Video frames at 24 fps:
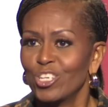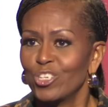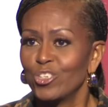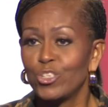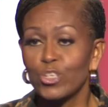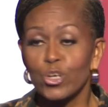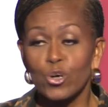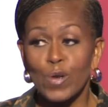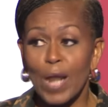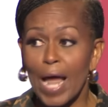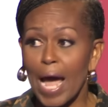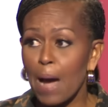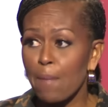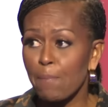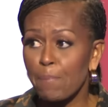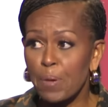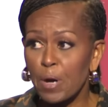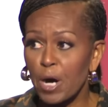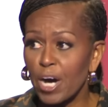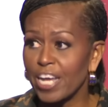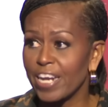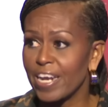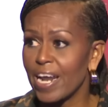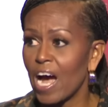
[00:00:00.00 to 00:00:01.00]
do not
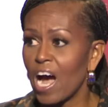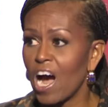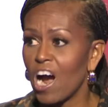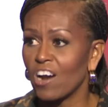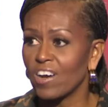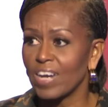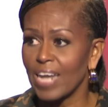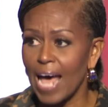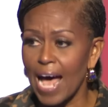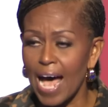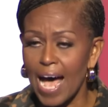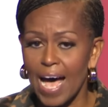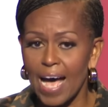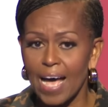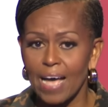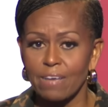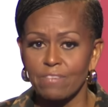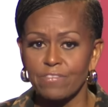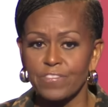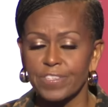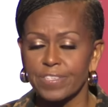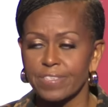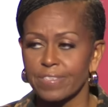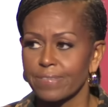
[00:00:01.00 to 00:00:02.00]
put our
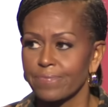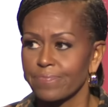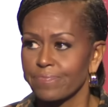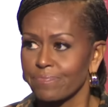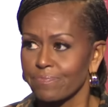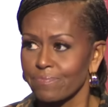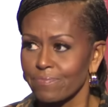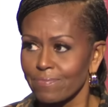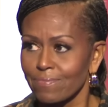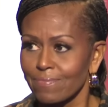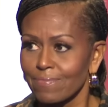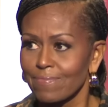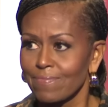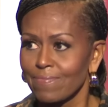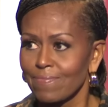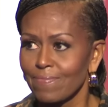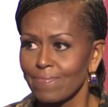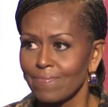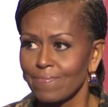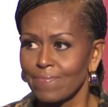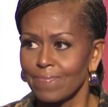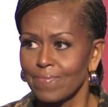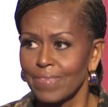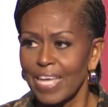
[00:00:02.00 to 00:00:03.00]
lives
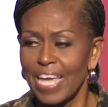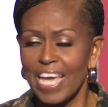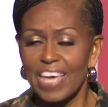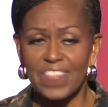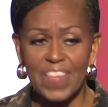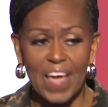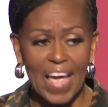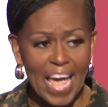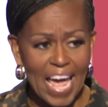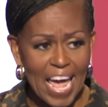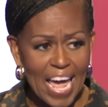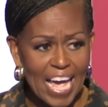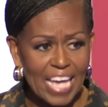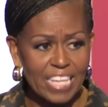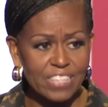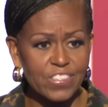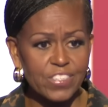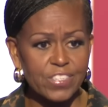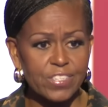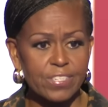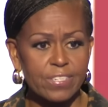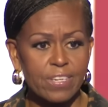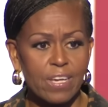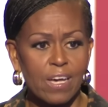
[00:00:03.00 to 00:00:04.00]
in the hands
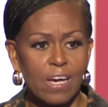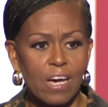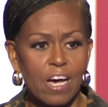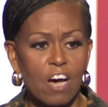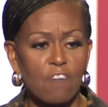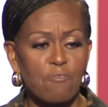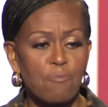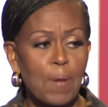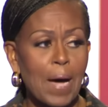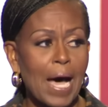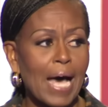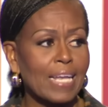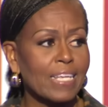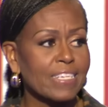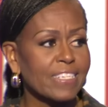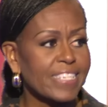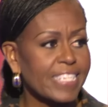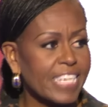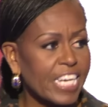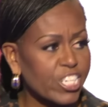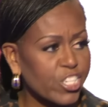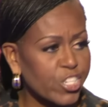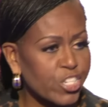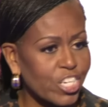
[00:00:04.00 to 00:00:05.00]
of
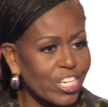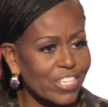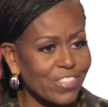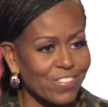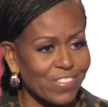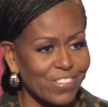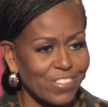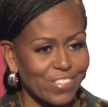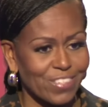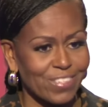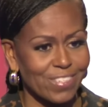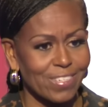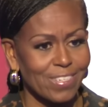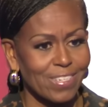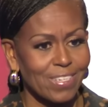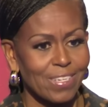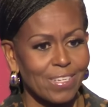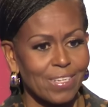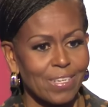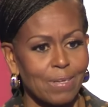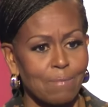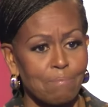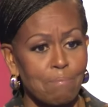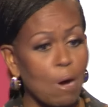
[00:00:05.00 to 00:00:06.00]
politicians,
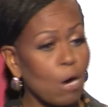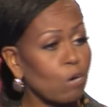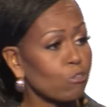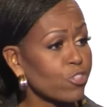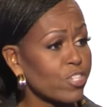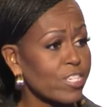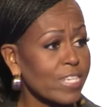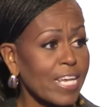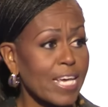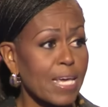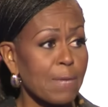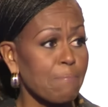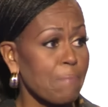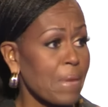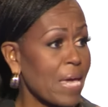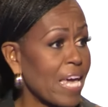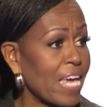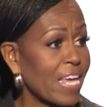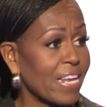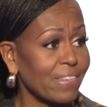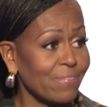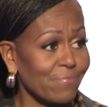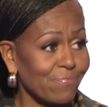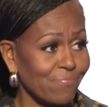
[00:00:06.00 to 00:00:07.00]
mostly
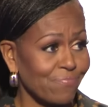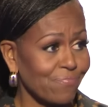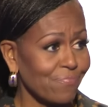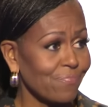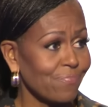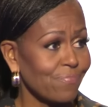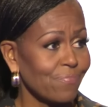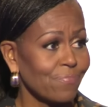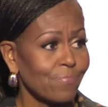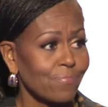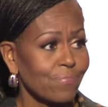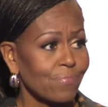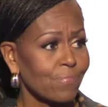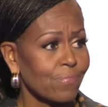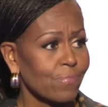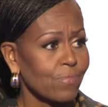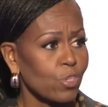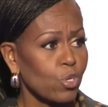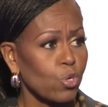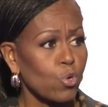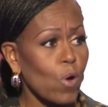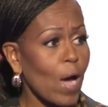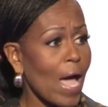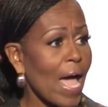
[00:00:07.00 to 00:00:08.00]
men,
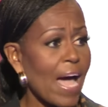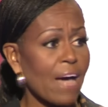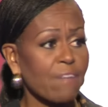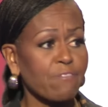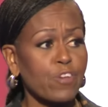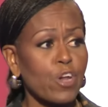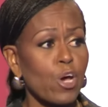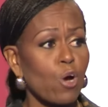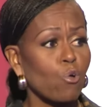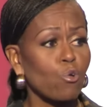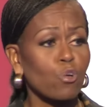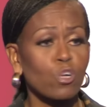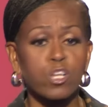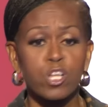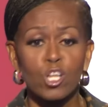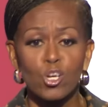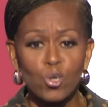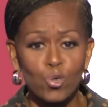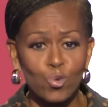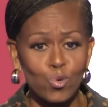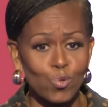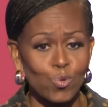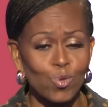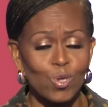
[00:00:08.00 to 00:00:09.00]
who have no
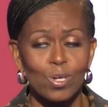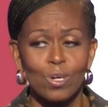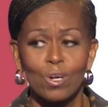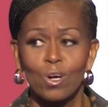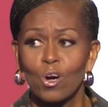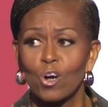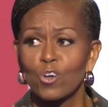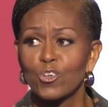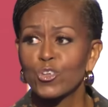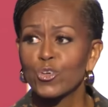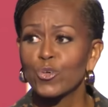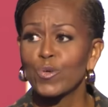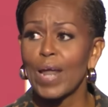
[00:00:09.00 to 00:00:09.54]
clue or do